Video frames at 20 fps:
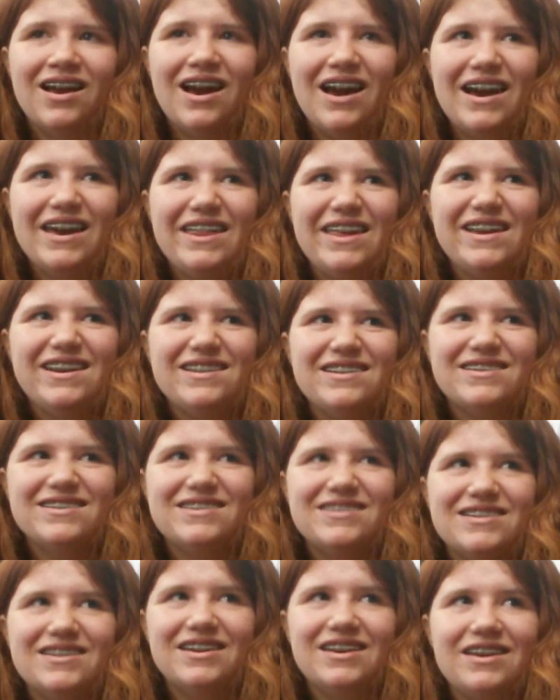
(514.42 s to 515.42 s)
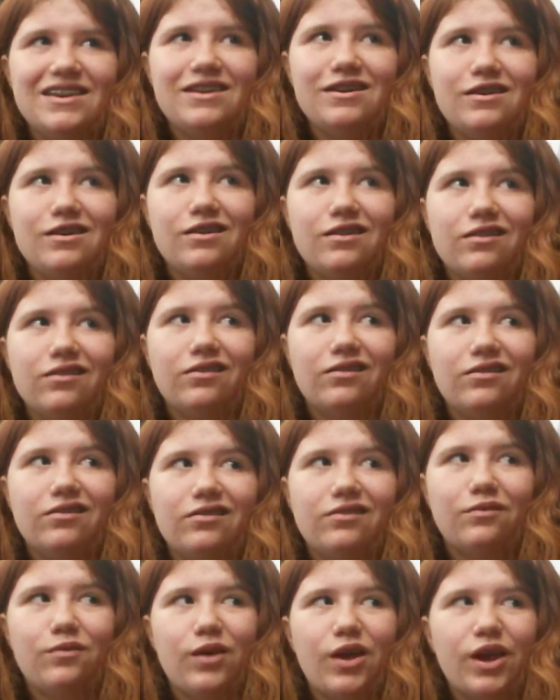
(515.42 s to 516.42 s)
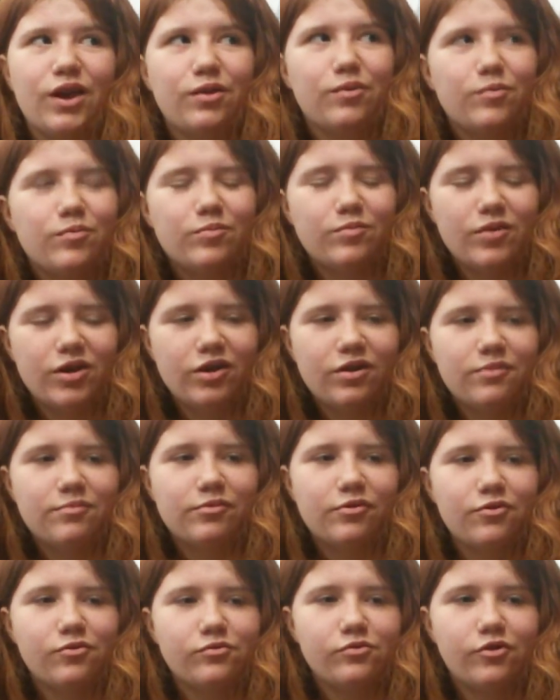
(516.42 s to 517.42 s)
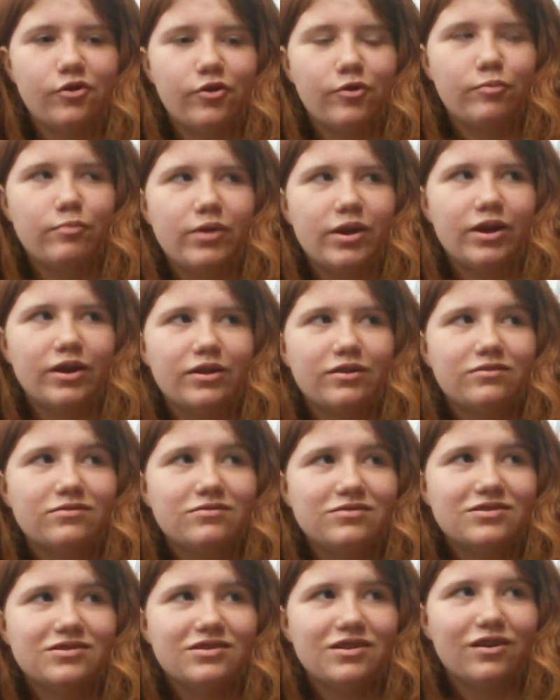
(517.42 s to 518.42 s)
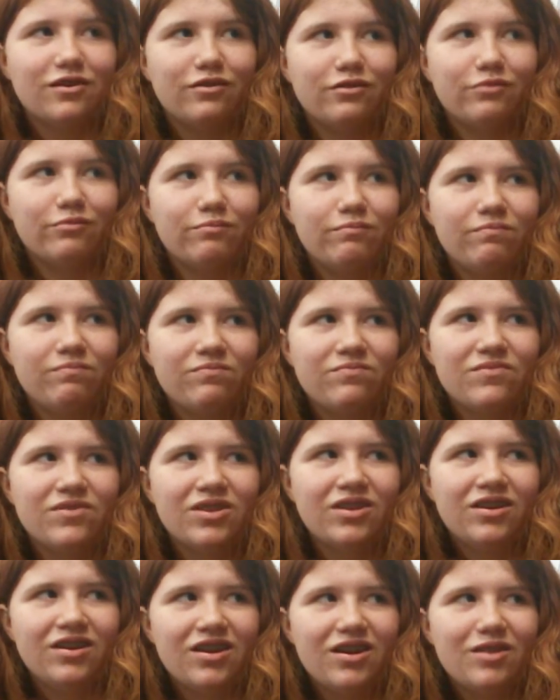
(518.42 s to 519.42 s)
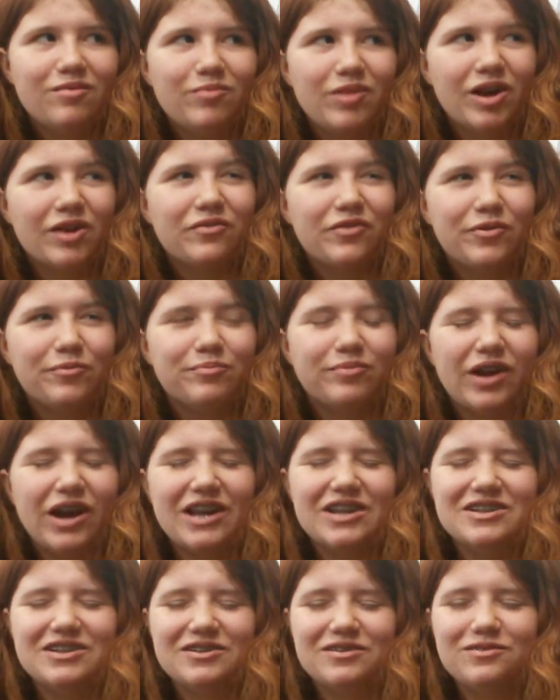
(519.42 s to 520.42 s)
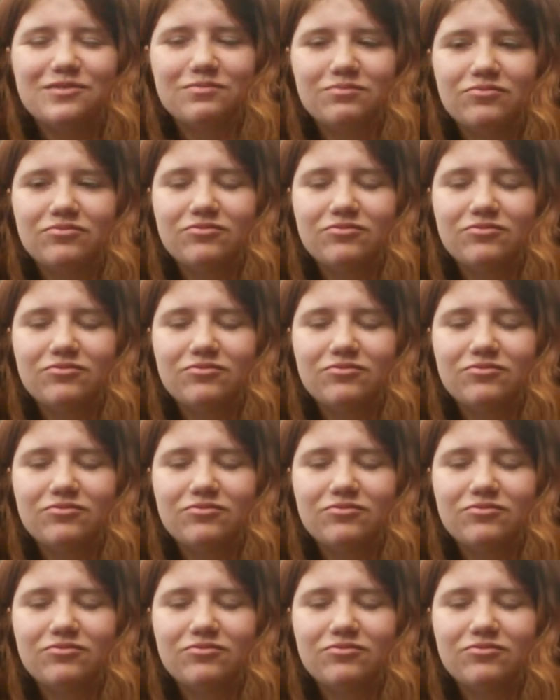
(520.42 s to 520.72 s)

I like to sing like My Chemical Romance, Black Veil Brides,